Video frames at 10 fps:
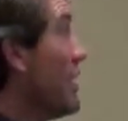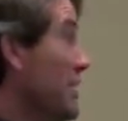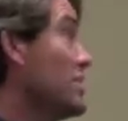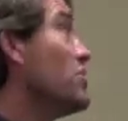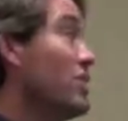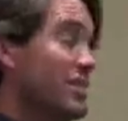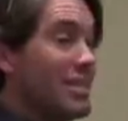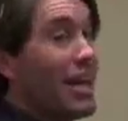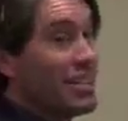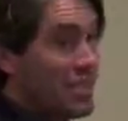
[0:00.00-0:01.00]
An easel is
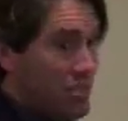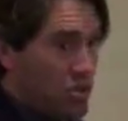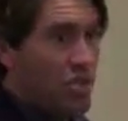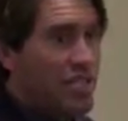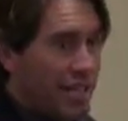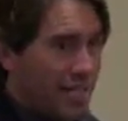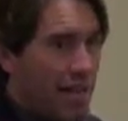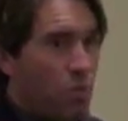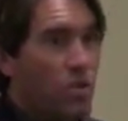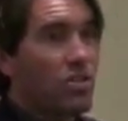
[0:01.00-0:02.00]
nice because you can take
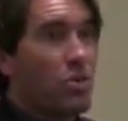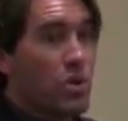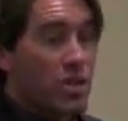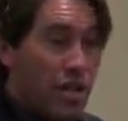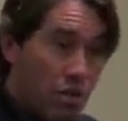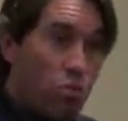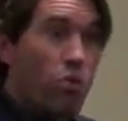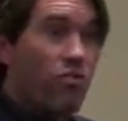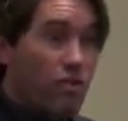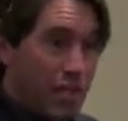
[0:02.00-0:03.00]
that with you and then
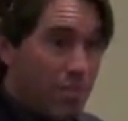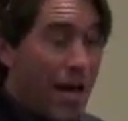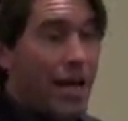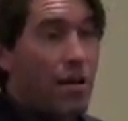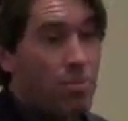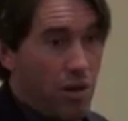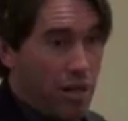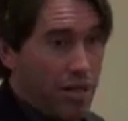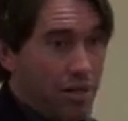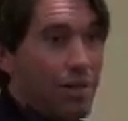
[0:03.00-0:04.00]
reflect back
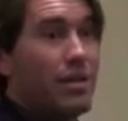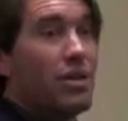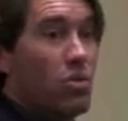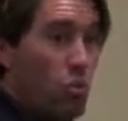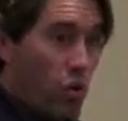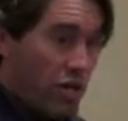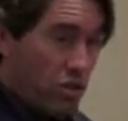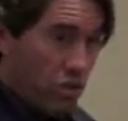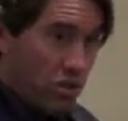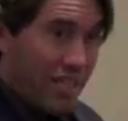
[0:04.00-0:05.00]
upon it when
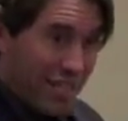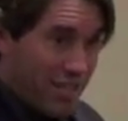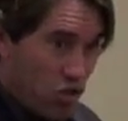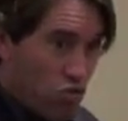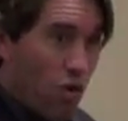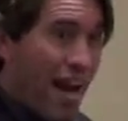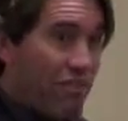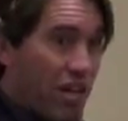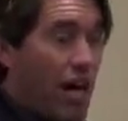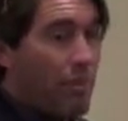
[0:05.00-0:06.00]
you're looking at the
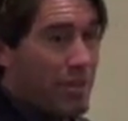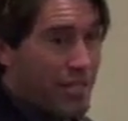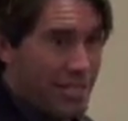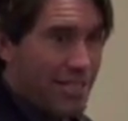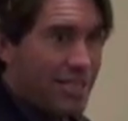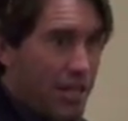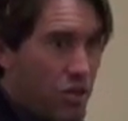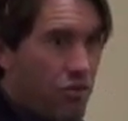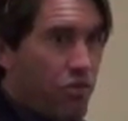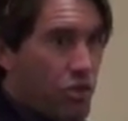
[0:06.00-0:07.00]
draft copy that they send
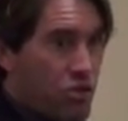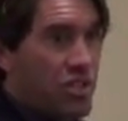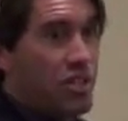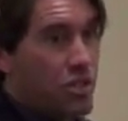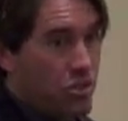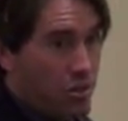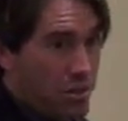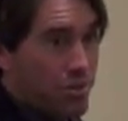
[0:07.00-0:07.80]
you for your signature.